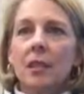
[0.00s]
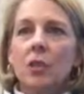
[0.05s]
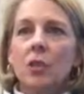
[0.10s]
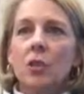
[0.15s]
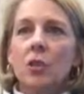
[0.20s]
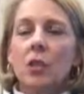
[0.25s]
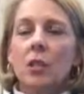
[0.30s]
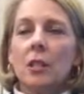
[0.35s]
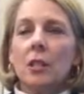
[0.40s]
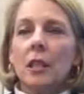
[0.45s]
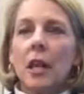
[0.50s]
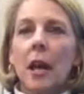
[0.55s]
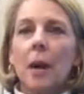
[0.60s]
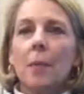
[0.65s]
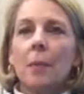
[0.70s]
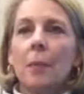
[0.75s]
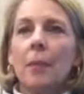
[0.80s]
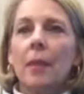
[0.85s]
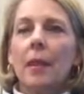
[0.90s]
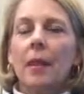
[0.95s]
It's just
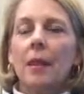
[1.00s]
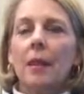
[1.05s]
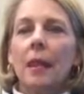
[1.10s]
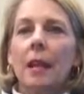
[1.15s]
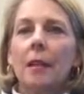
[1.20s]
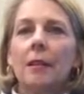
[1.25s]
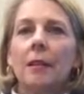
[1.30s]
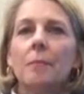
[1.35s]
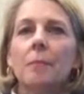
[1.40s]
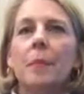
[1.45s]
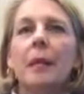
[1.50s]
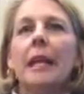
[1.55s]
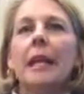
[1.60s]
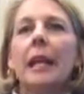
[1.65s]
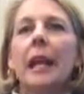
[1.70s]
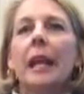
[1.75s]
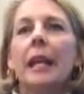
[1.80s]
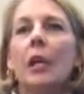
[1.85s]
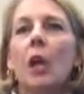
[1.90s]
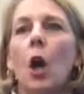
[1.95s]

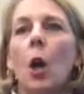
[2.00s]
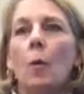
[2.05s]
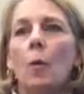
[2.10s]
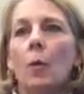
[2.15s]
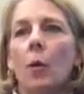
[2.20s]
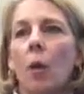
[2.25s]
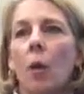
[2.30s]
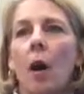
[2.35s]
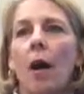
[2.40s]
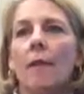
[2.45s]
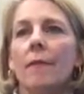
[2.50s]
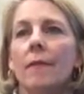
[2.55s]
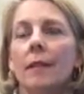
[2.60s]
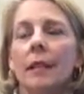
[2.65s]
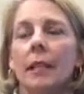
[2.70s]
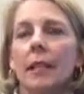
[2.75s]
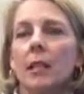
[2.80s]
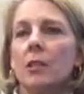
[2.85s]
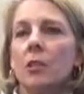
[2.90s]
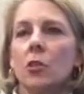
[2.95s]
being a
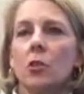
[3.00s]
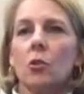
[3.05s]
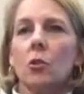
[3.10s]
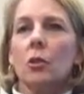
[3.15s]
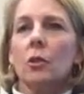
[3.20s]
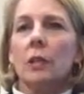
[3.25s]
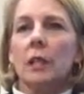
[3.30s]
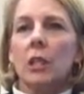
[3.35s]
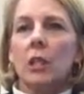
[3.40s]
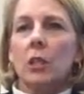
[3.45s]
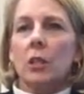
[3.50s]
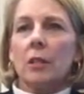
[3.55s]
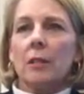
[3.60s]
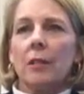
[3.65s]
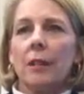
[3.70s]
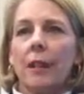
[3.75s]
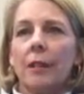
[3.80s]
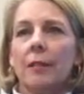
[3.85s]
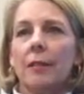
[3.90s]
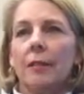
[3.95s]
nonprofit is truly
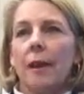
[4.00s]
just a